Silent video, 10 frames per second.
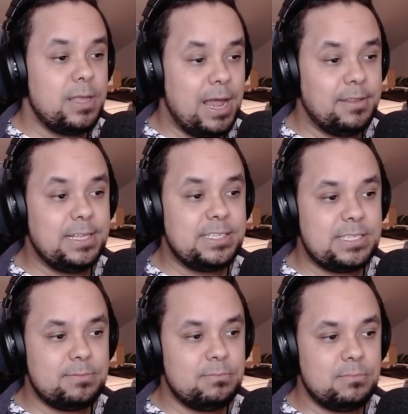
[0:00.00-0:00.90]
And
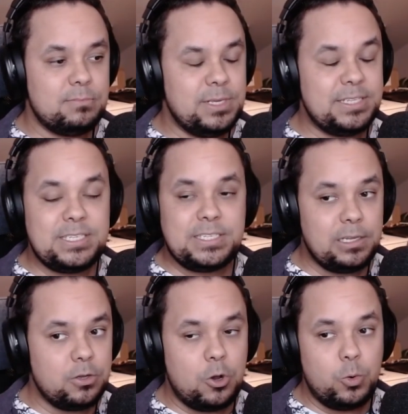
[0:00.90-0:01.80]
this, it's
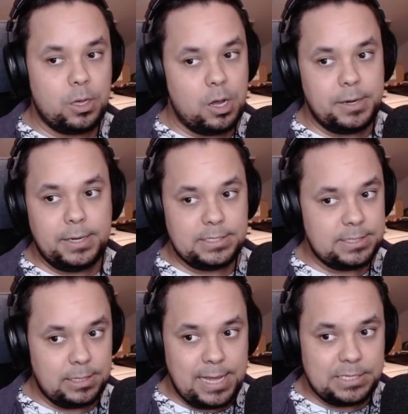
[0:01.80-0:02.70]
still going on. It
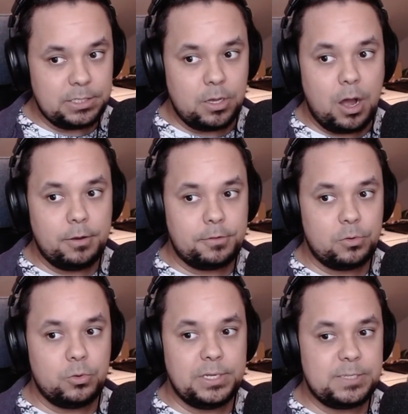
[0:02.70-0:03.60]
still hasn't gone
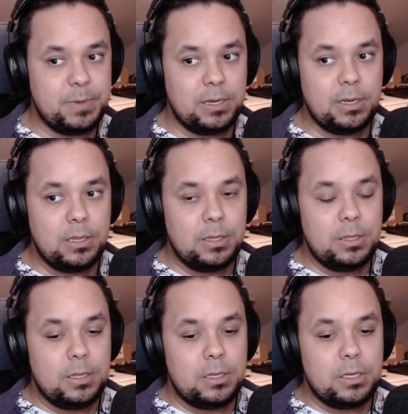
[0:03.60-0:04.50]
through. It's been
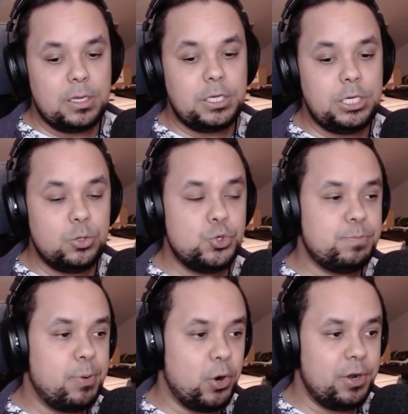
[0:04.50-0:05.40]
a
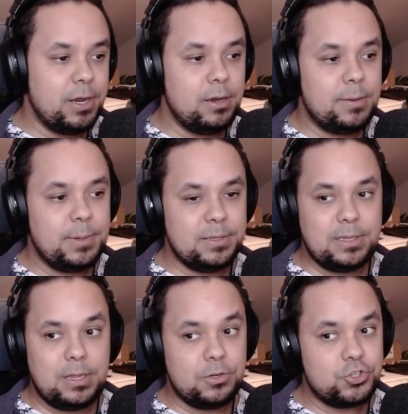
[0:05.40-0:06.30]
huge burden
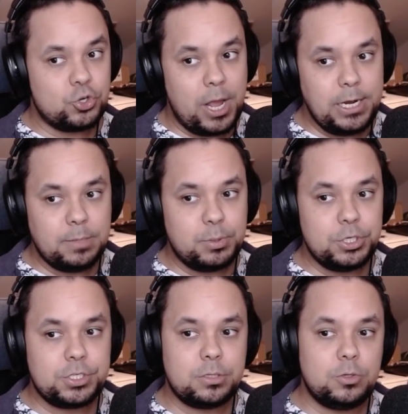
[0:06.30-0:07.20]
they're trying to
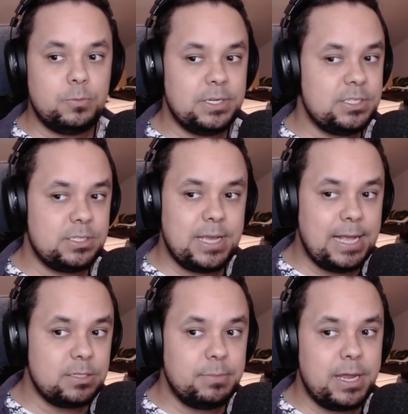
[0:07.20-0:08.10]
push through, but it just
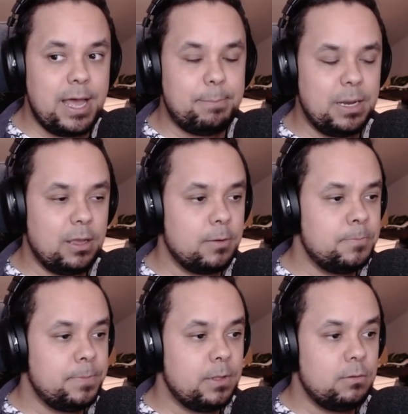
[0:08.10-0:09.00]
hasn't been happening.
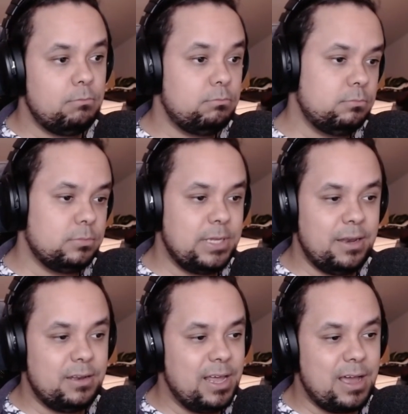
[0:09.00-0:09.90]

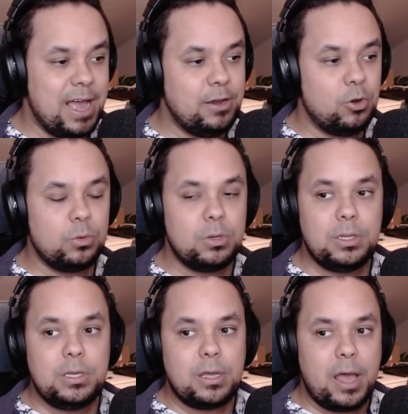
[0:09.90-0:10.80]
And like, I don't,
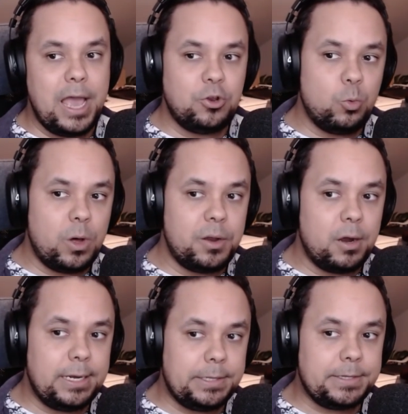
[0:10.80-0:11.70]
I don't want
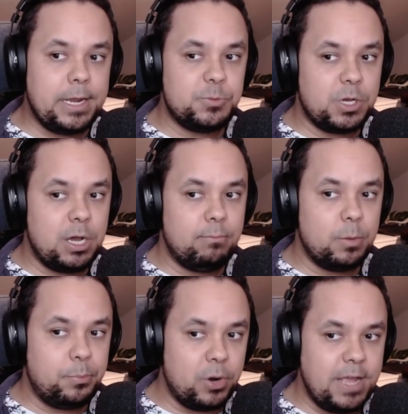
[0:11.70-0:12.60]
our healthcare to become
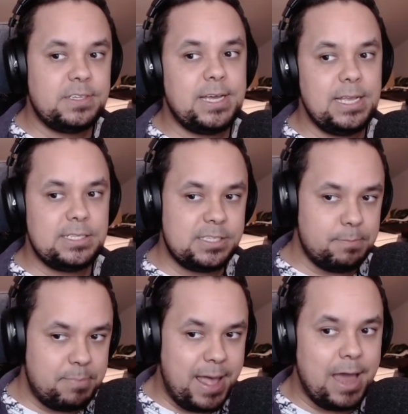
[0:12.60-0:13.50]
more privatized. It's
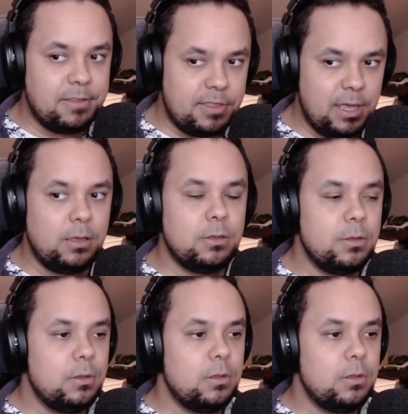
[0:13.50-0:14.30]
a bad thing.